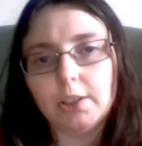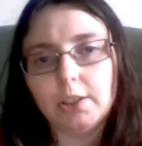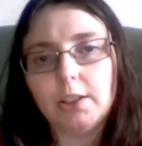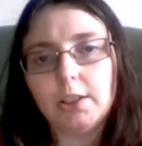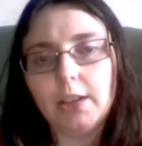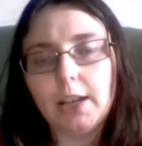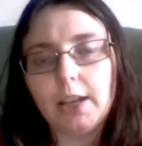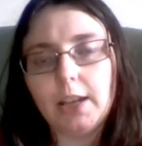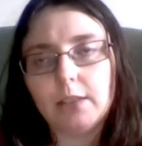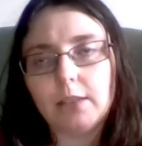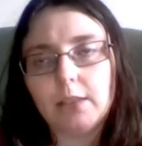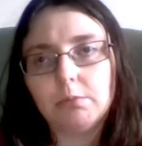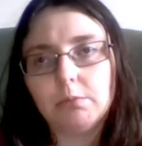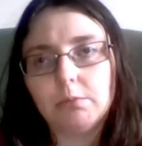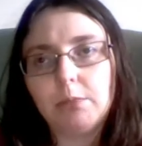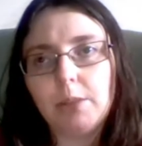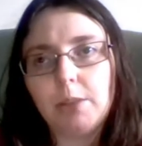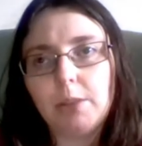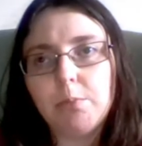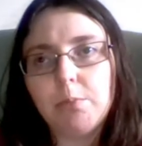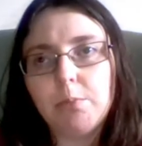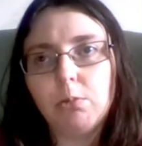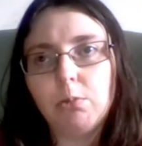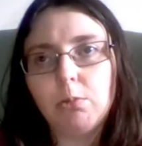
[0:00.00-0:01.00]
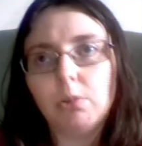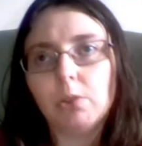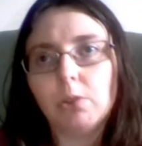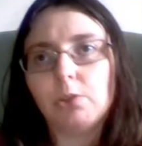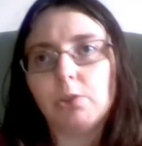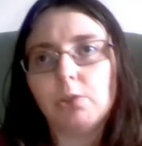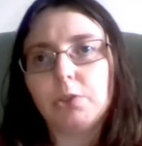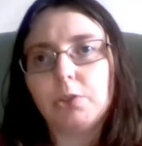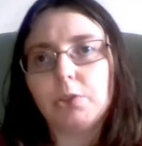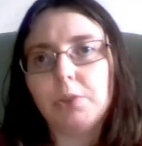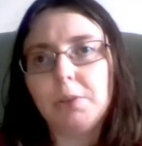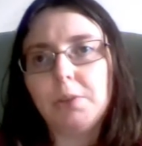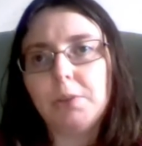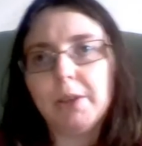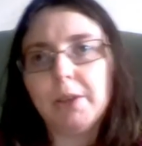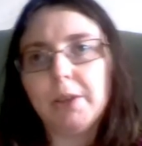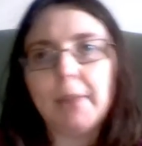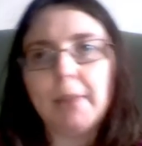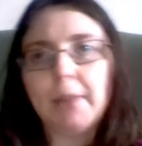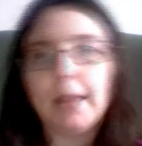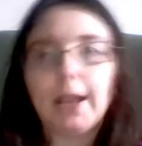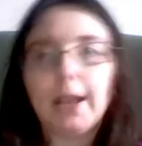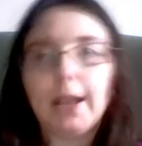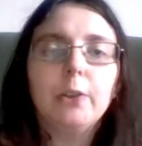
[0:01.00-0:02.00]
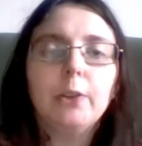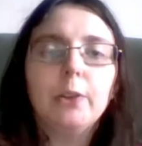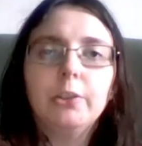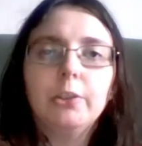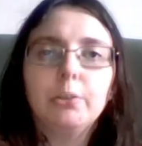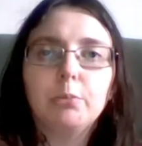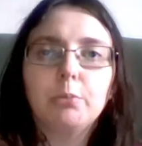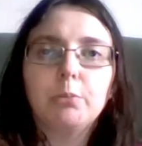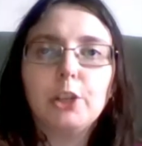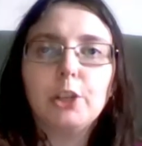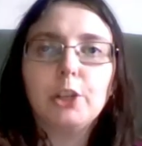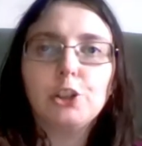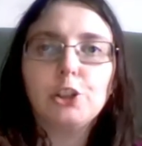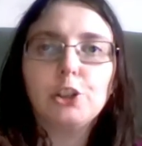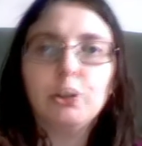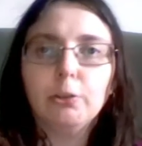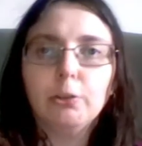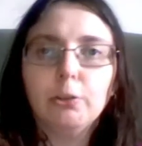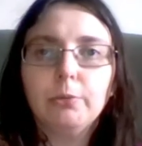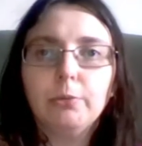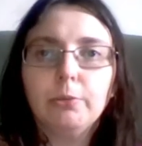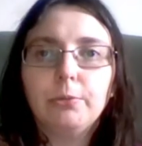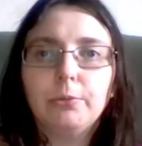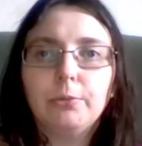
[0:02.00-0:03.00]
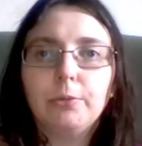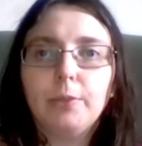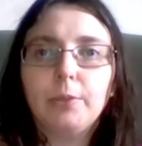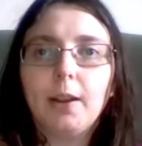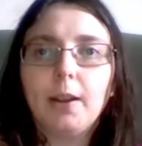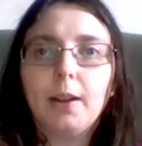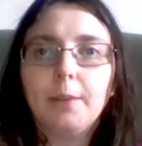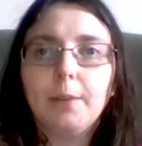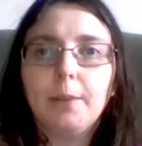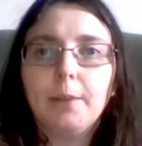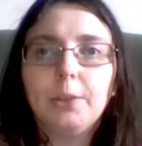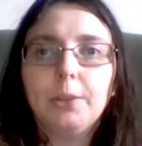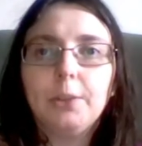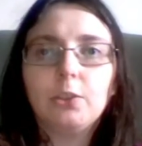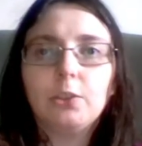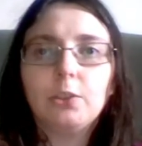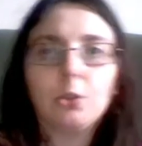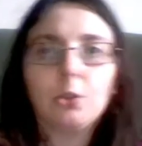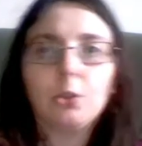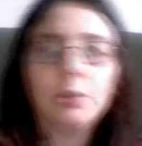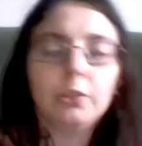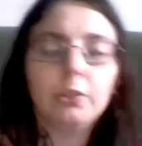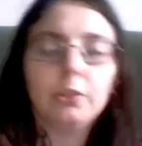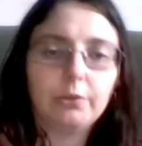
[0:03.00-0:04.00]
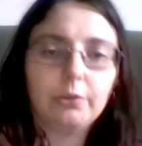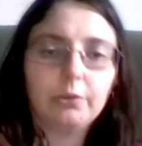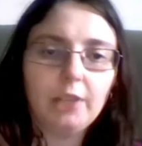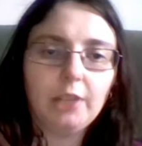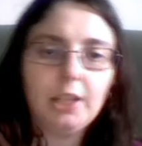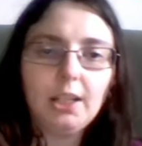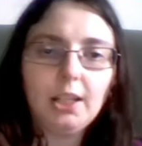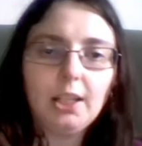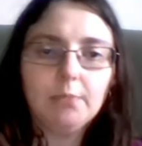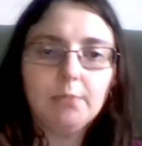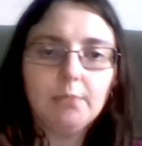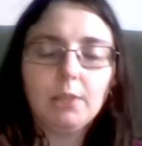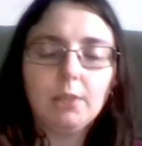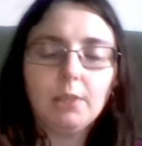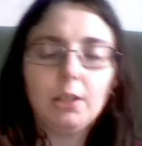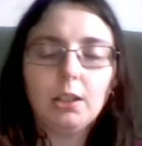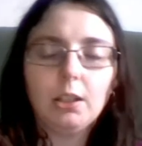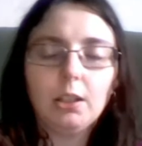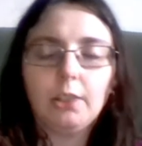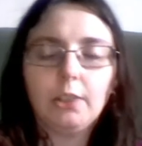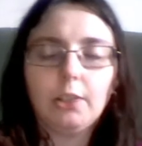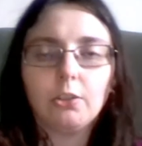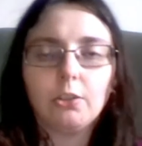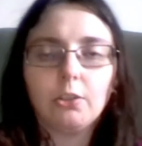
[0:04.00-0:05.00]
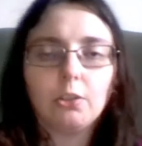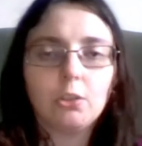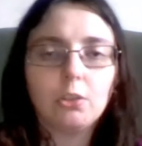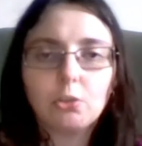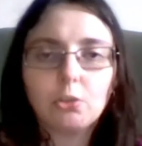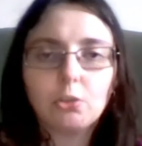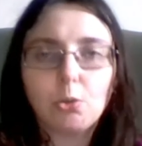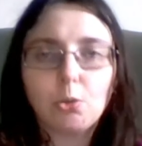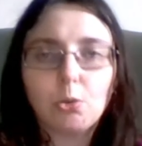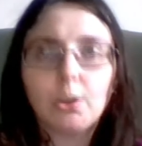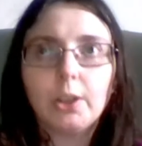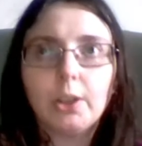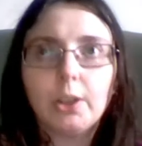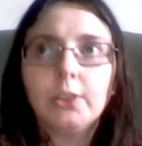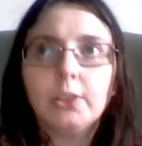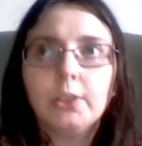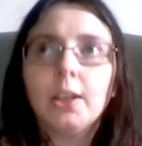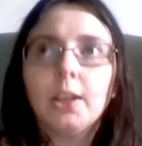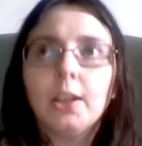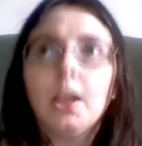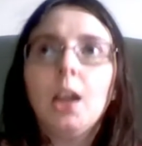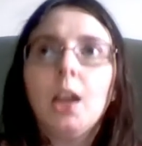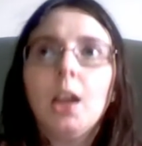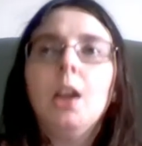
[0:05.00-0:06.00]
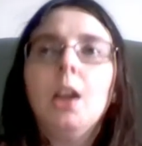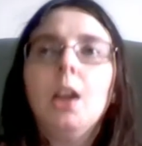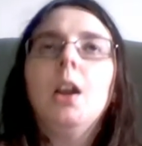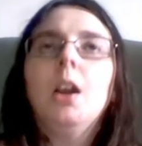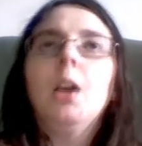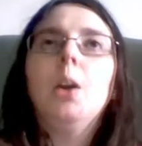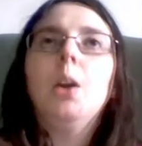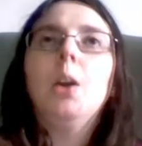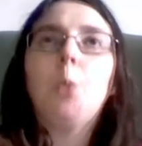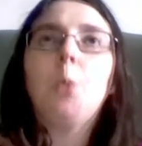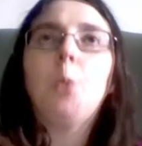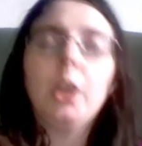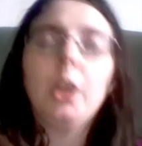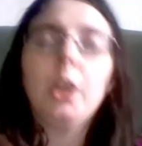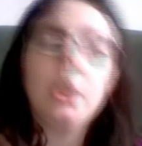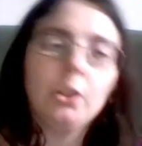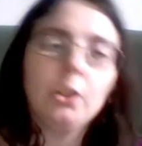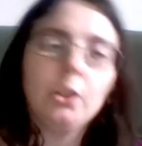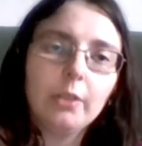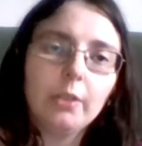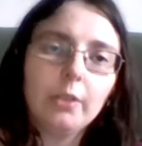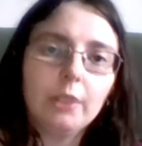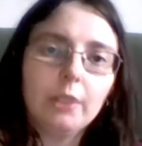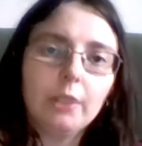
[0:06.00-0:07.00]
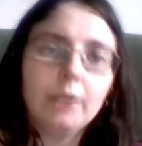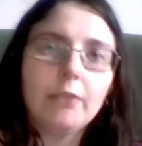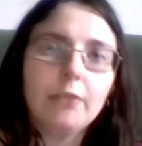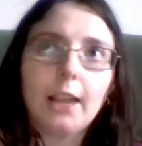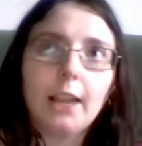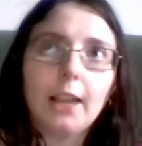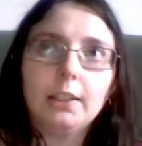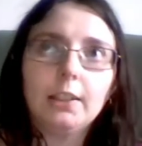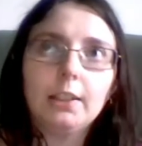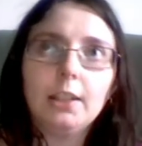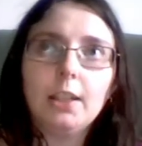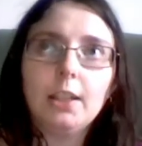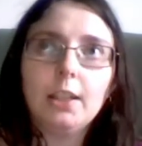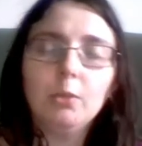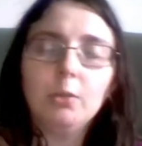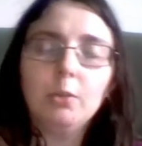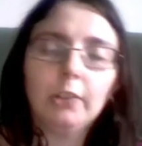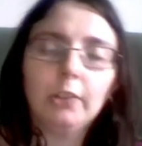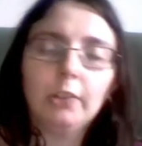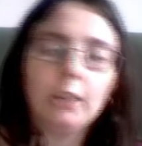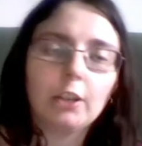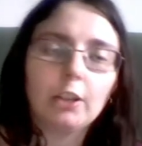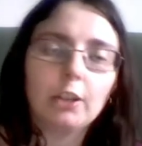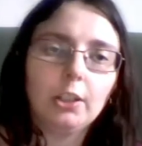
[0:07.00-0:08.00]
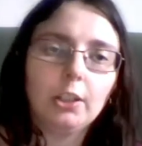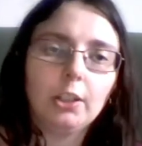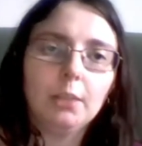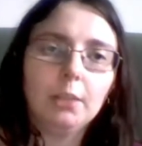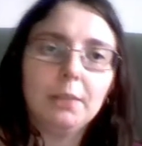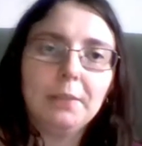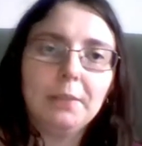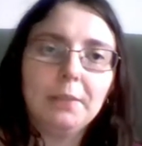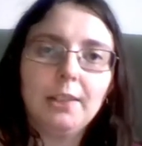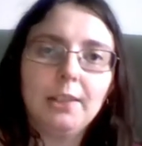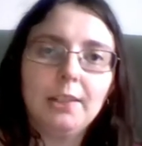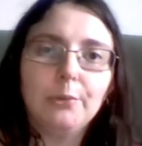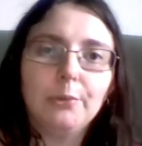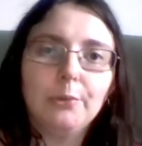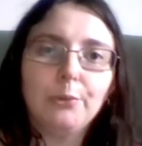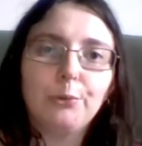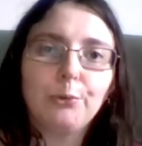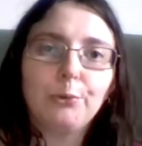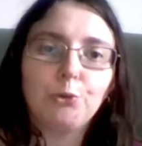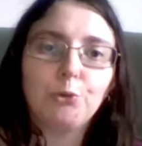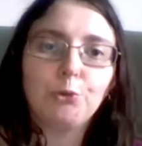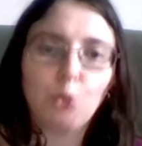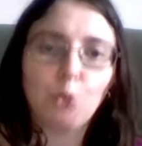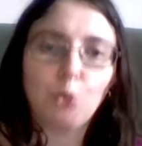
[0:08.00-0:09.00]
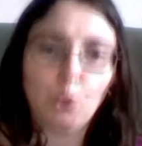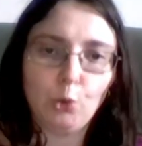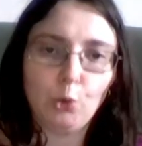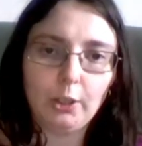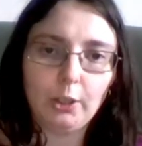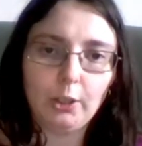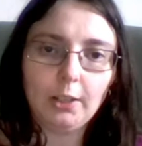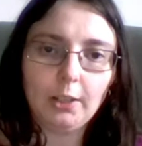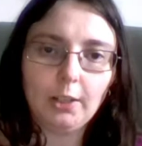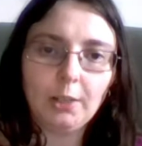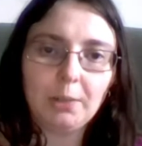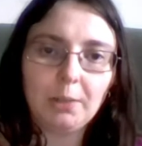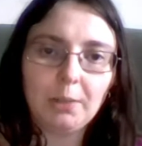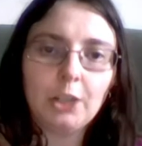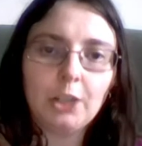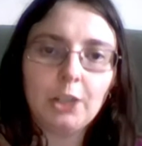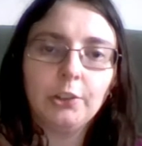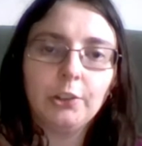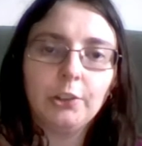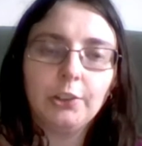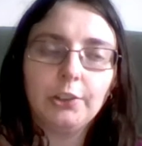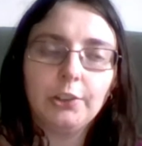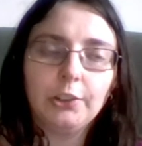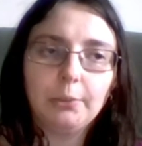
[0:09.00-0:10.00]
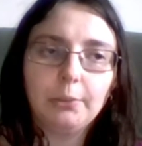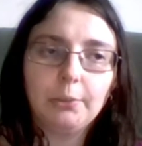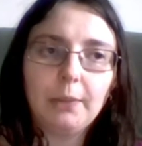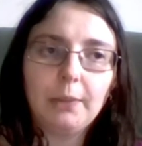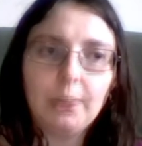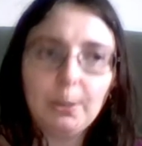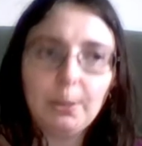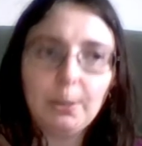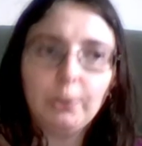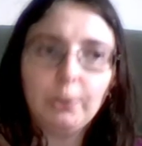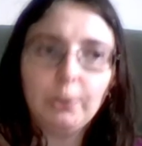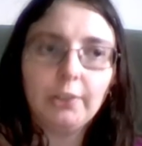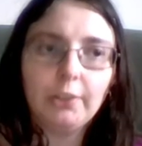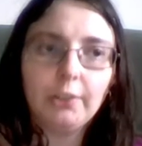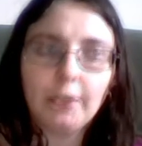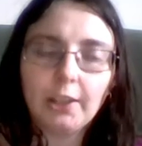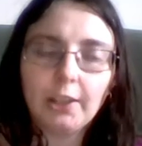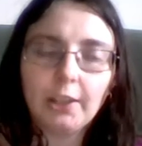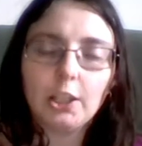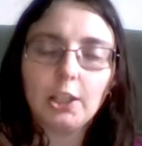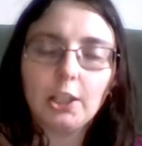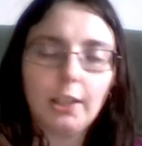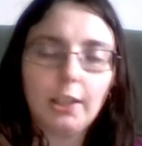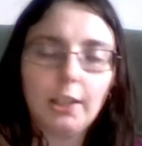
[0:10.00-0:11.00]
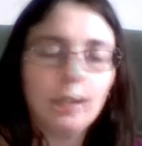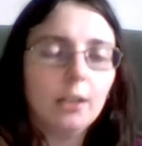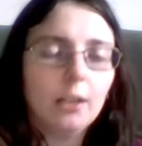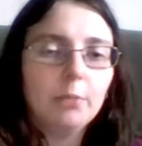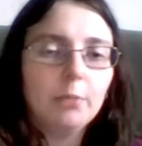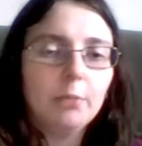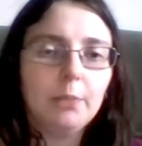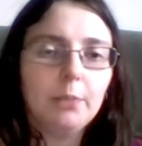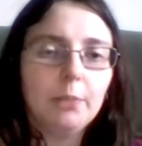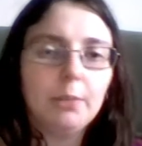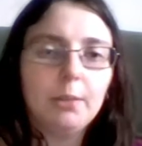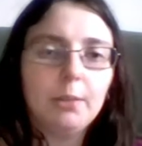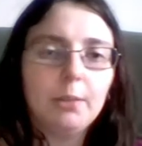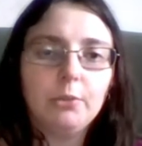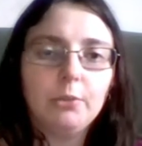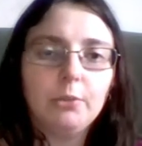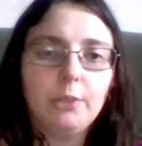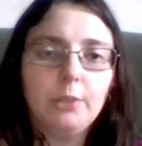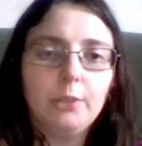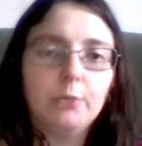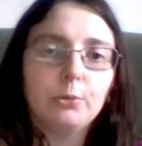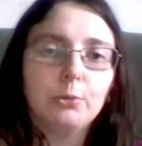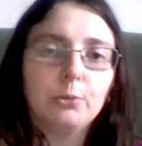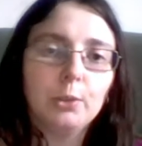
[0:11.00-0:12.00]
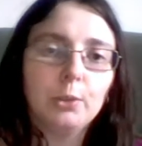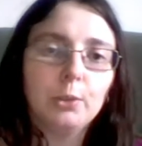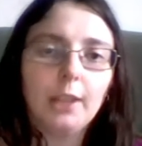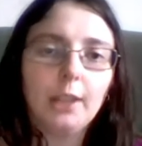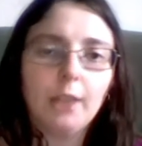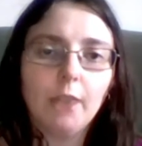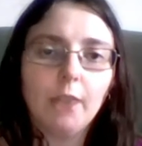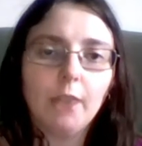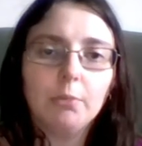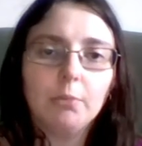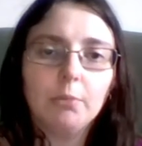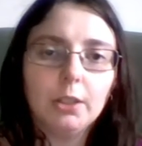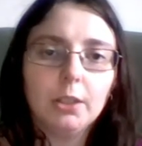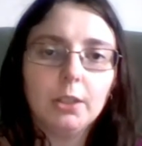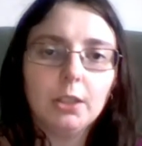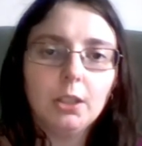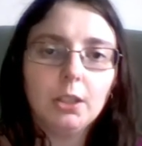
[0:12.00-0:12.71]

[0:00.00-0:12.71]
Now, people are screaming about how it's oppression of this doctor's freedom, he's got a choice, while ignoring the fact that he was actually committing fraud, because he was essentially helping people defraud the government.